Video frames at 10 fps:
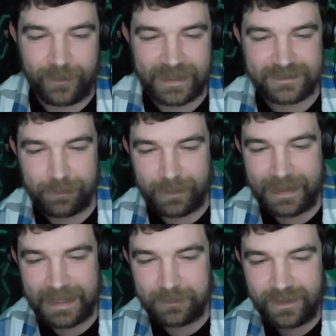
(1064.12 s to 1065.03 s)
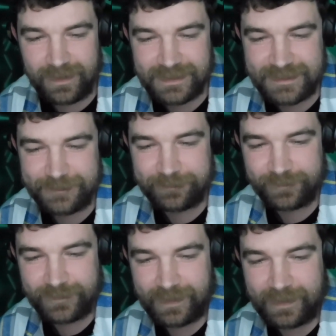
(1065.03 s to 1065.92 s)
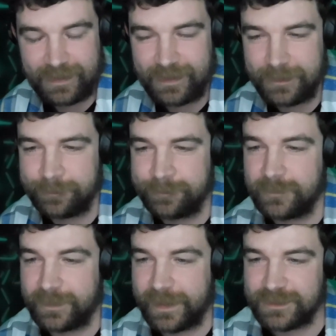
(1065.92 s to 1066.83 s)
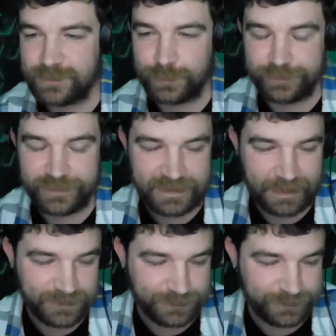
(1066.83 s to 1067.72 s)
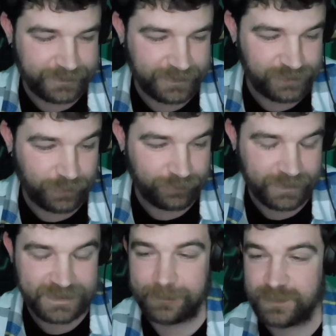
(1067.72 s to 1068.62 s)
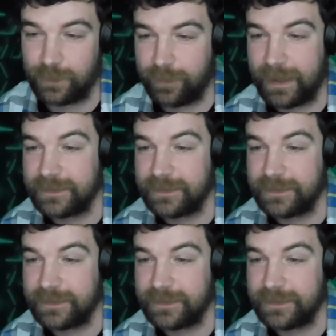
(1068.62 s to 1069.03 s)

quite excited by Landmvrks. They're sort of the same sort of the genre and the same sort of